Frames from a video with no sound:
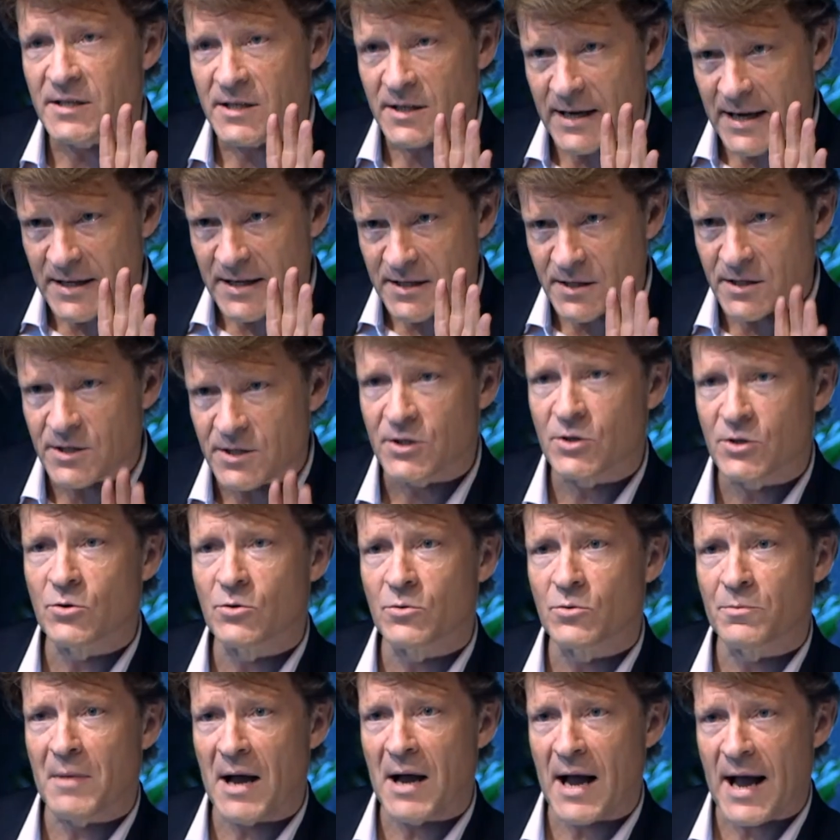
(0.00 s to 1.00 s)
a letter to
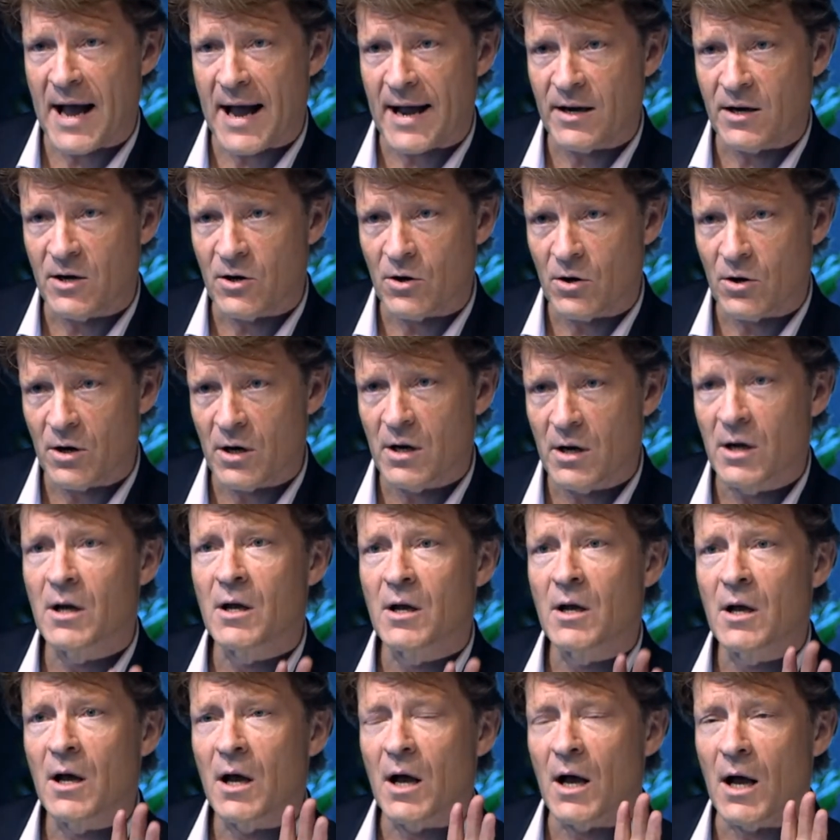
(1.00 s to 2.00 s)
Matt Hancock,
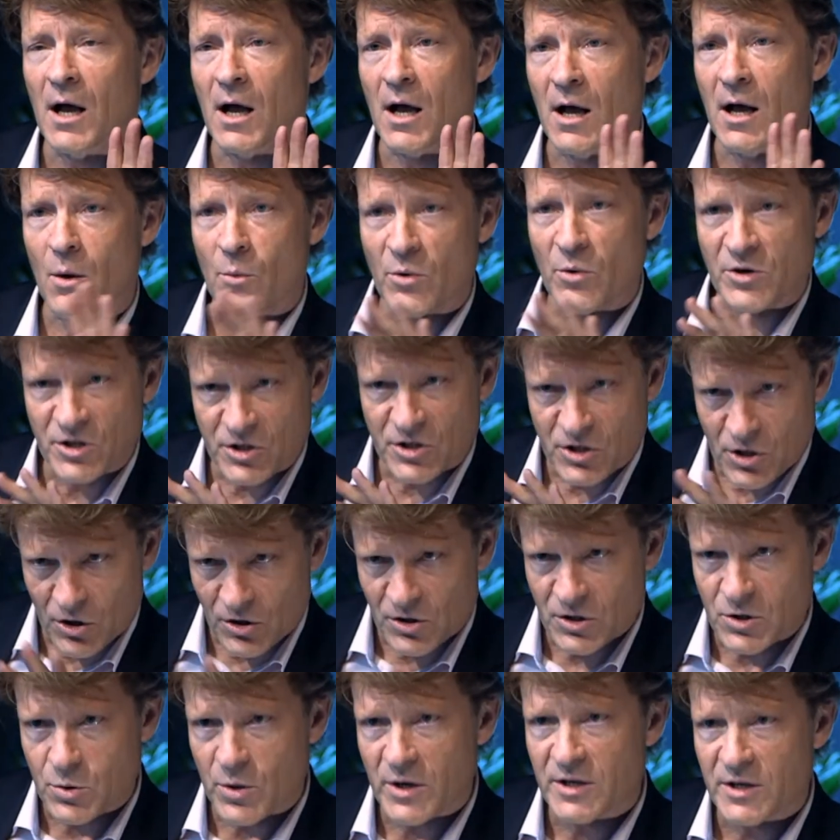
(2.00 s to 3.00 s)
which is on
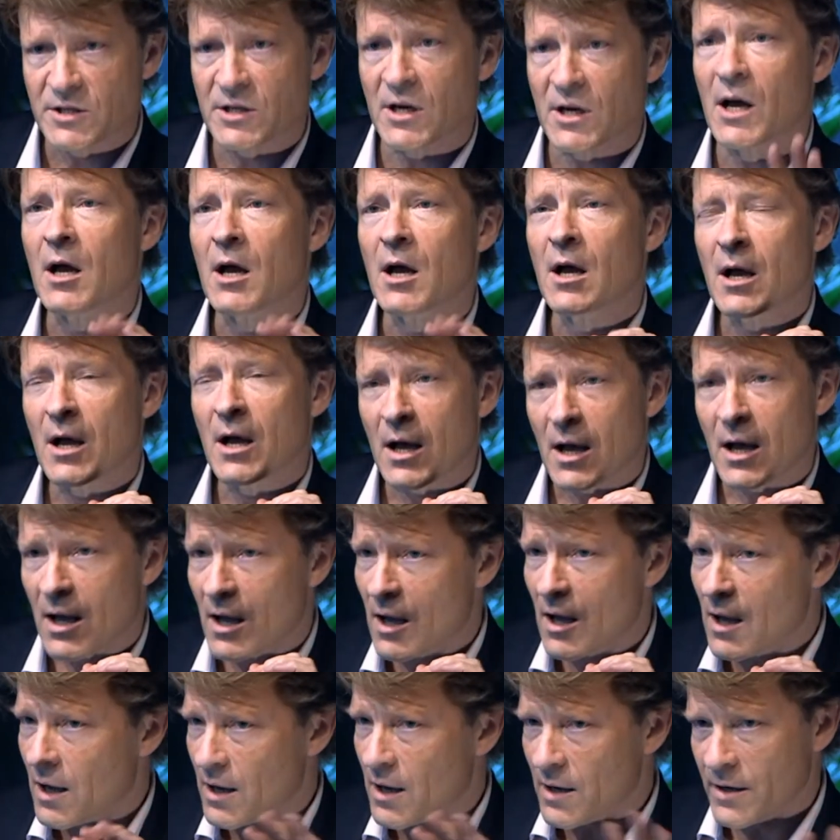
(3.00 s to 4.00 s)
Twitter.
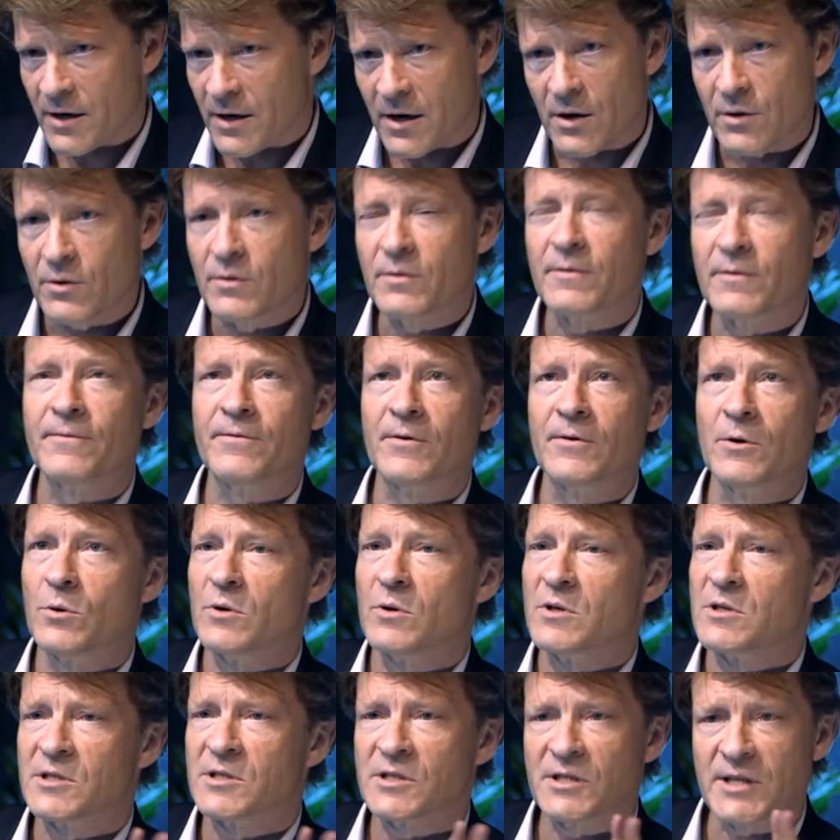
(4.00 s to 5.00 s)

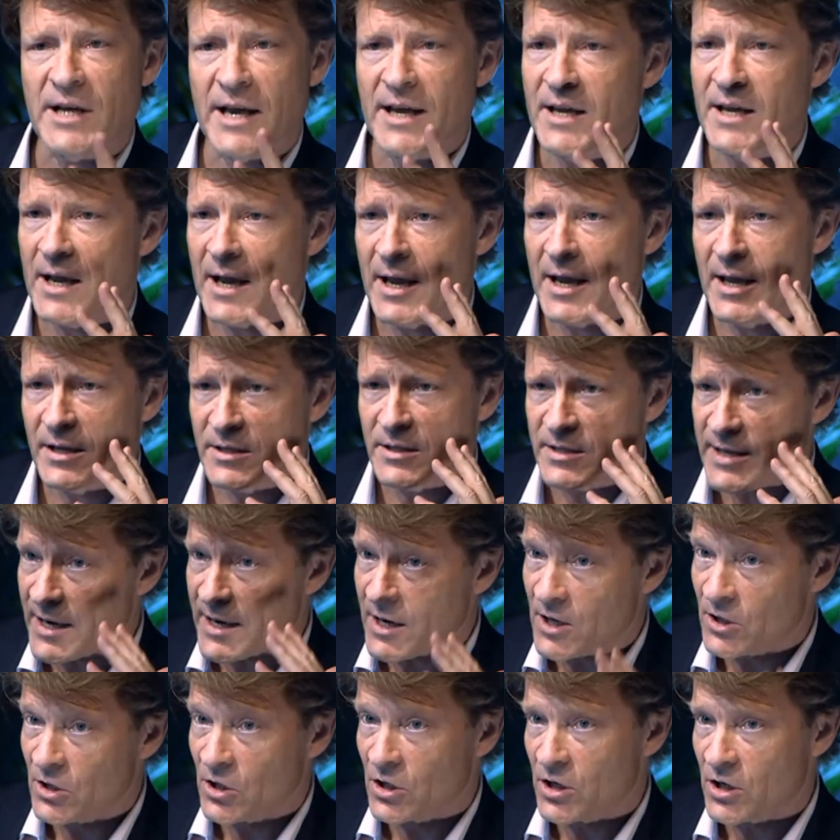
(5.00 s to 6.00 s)
Viewers, take a
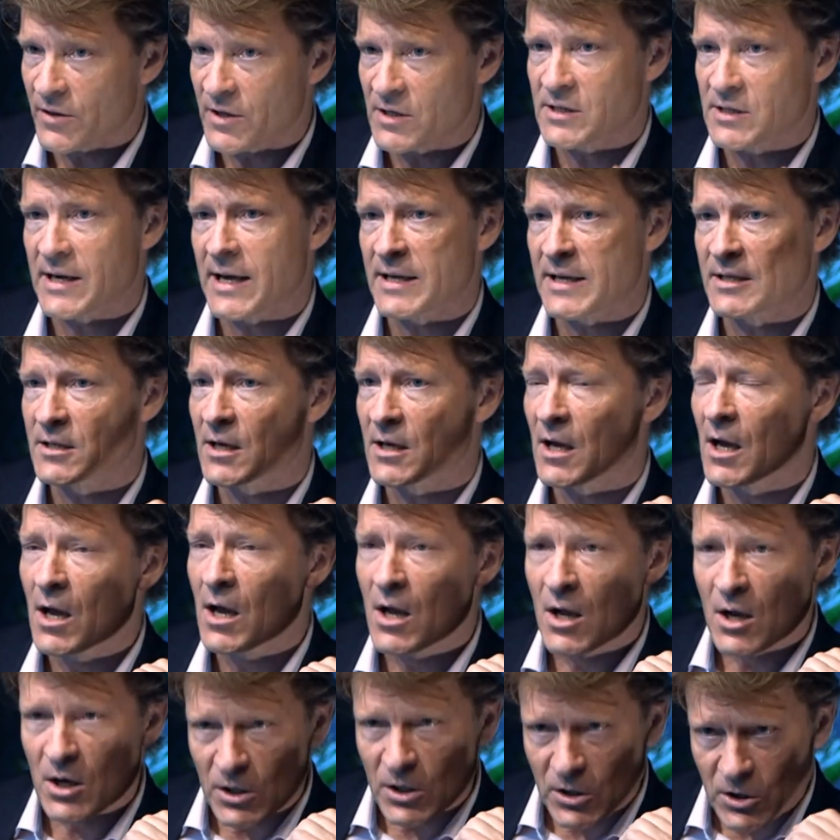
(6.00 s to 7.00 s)
look at this letter,
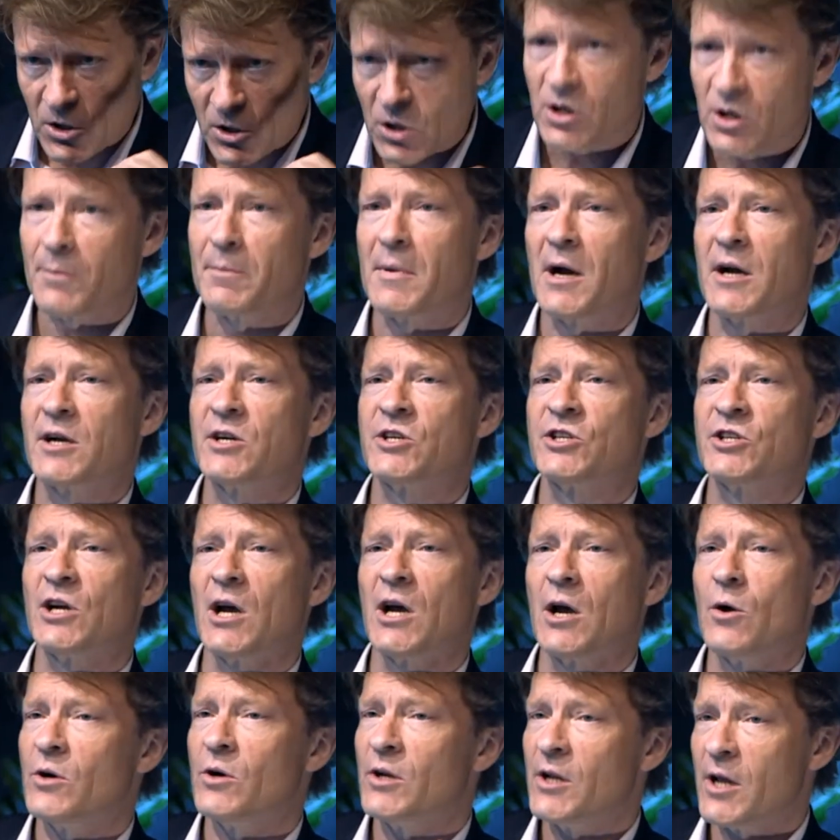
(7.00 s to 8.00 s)
look at my
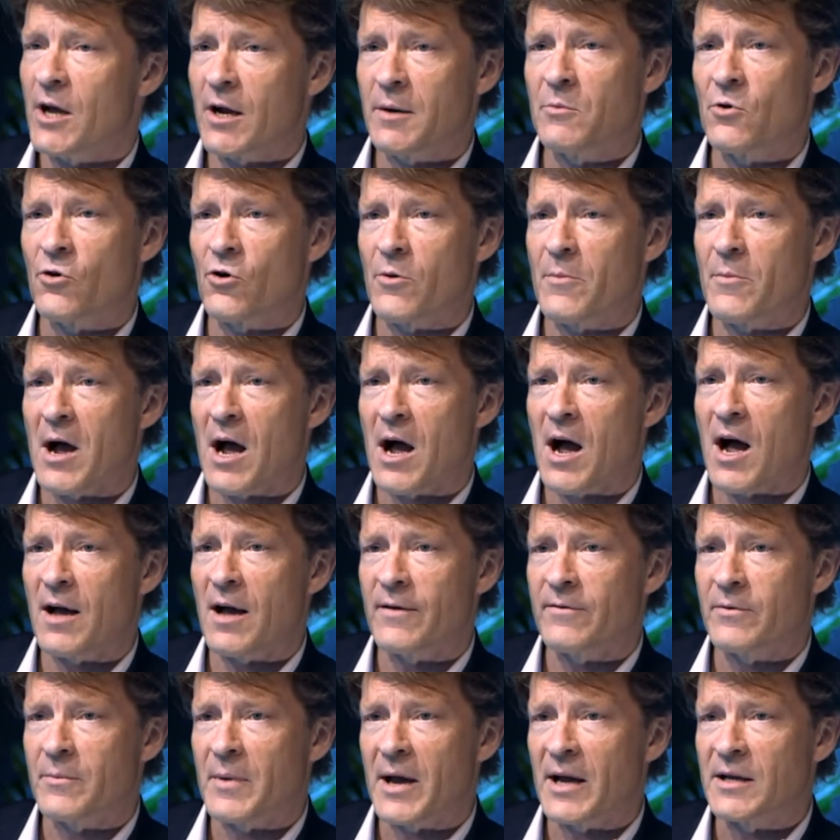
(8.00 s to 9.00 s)
show, learn more about
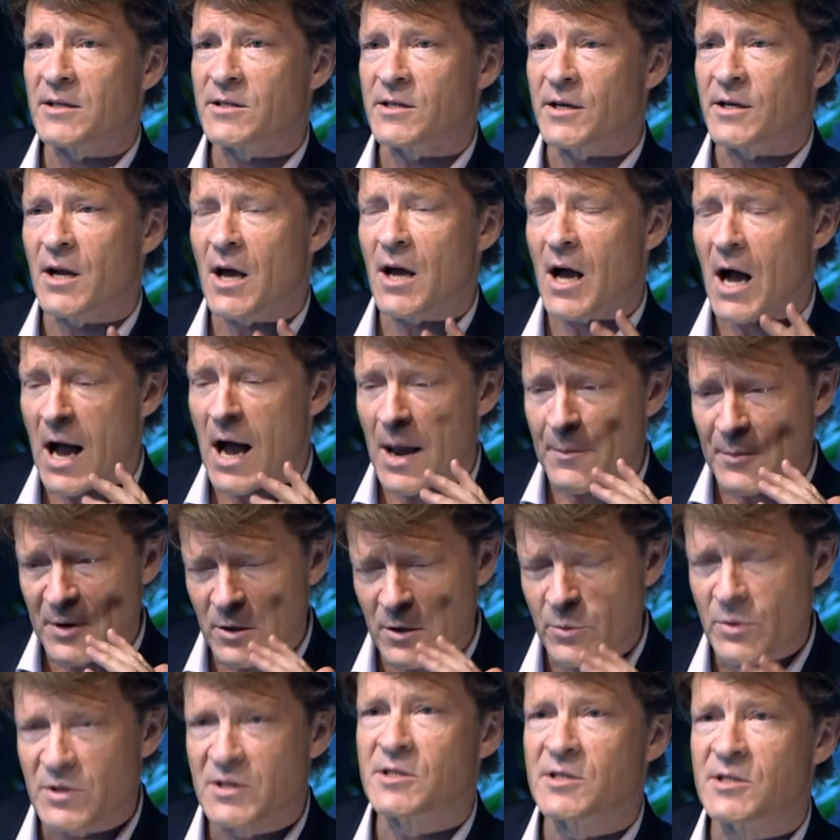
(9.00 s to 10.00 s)
ivermectin. I'm going
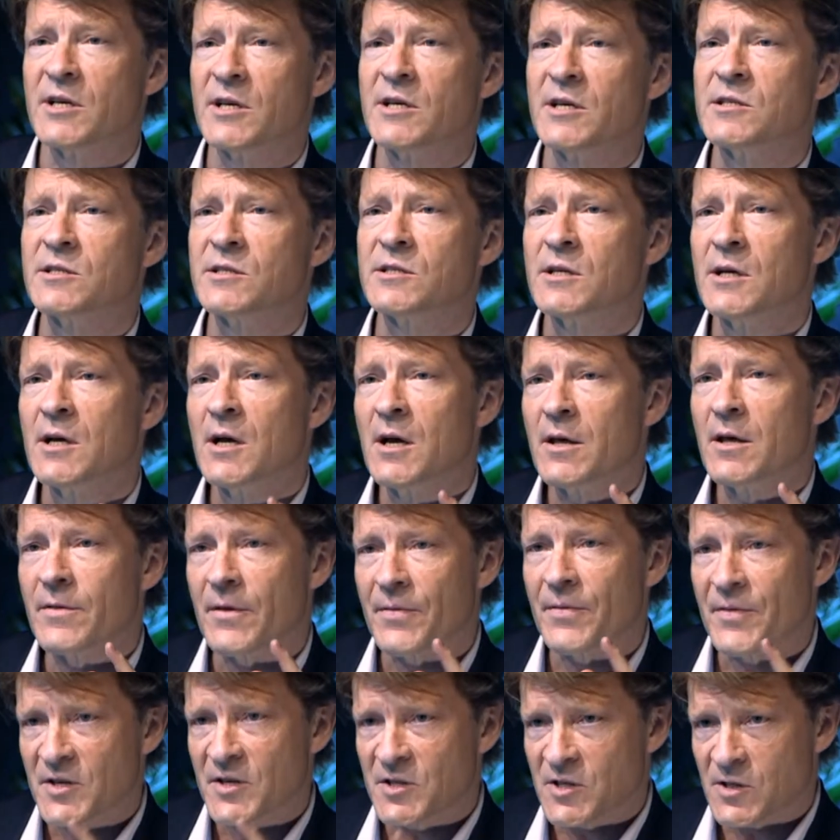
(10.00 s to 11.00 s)
to insist
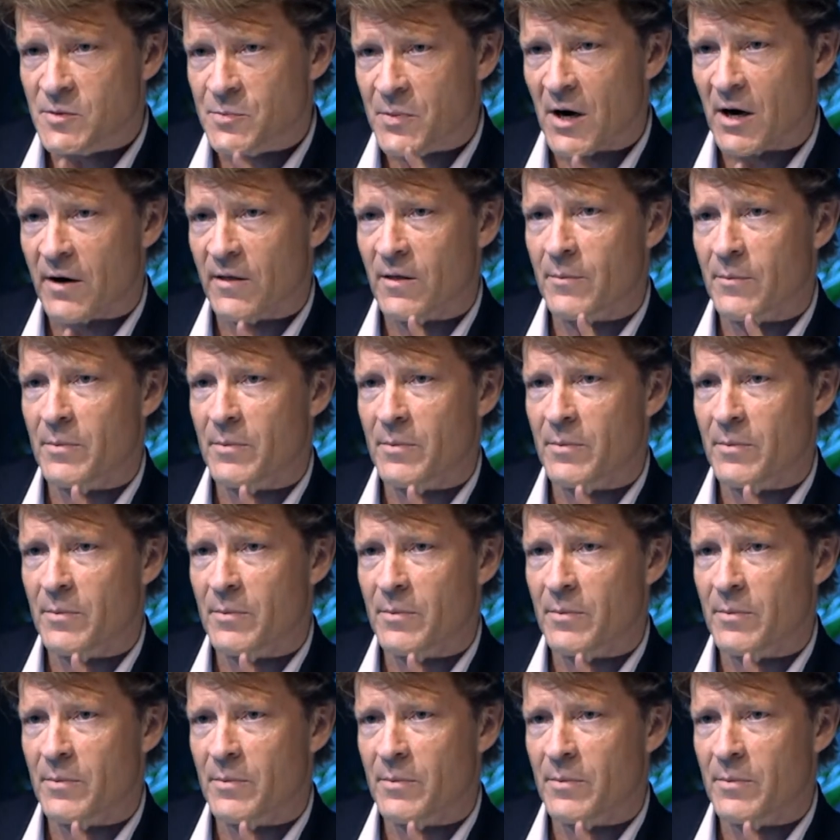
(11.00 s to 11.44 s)
that this is part of the